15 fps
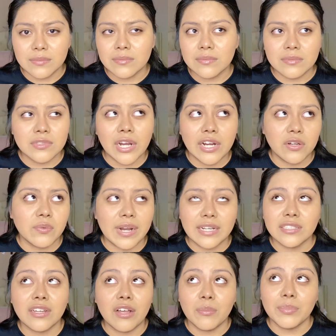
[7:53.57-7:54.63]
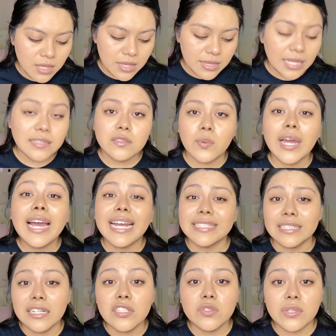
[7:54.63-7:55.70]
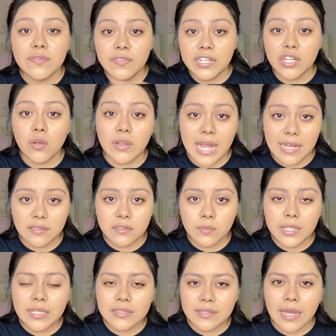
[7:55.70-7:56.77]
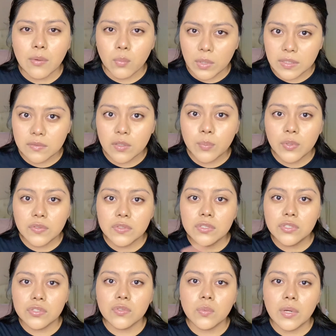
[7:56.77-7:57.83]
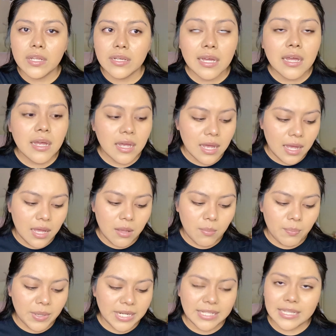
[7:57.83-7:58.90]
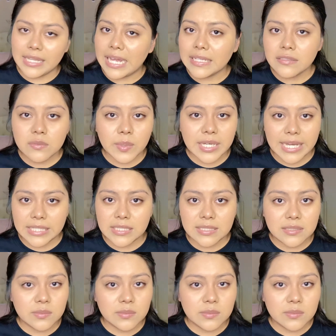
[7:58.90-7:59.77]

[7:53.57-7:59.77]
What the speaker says: sorry to rant on. That's why I didn't do a video last week, because I was supposed to do one. But last week I just